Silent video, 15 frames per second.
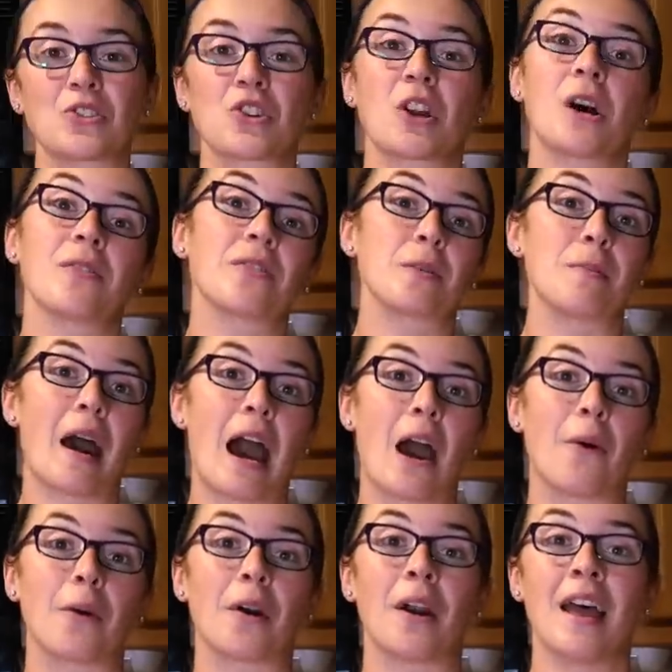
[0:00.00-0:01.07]
to shut off the
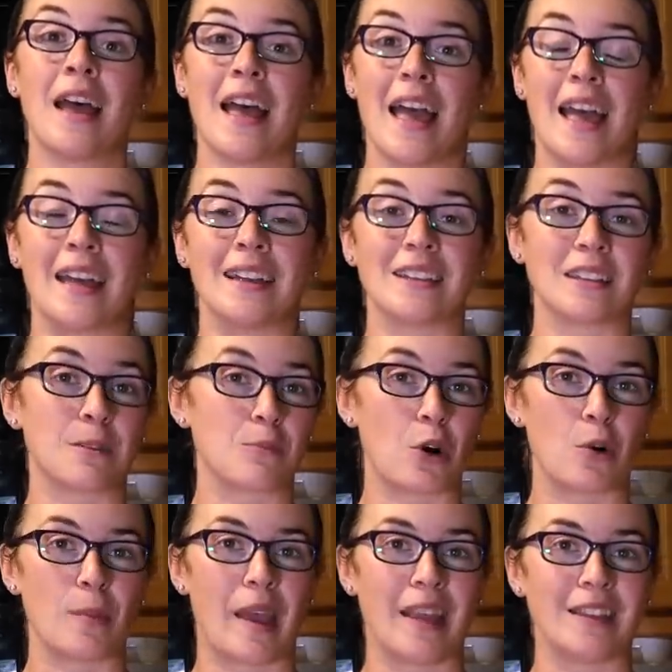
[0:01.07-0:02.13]
power and the
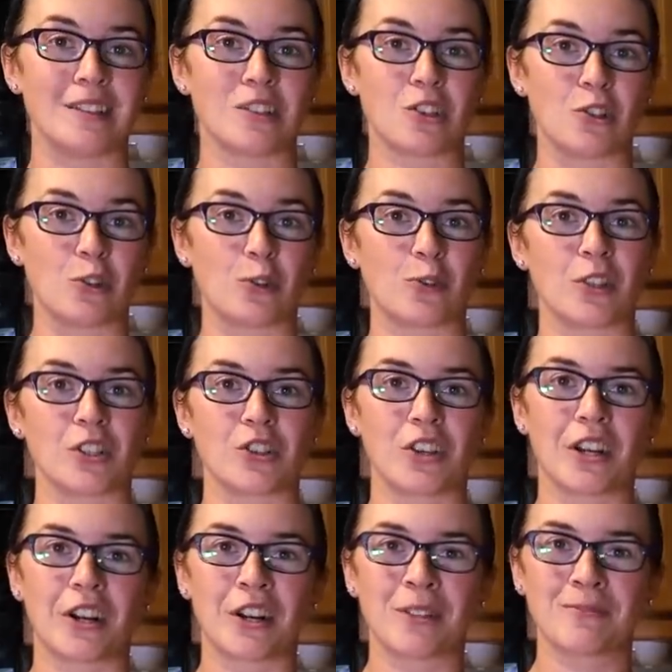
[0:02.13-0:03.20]
propane to the
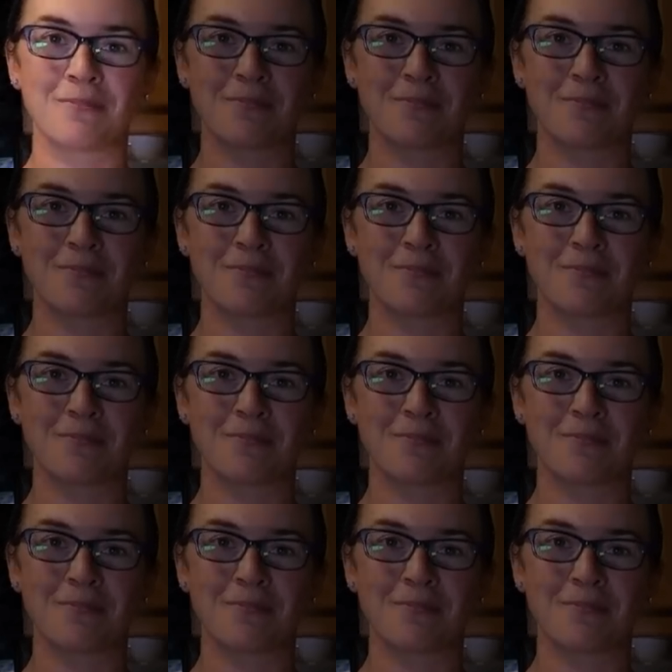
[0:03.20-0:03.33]
refrigerator.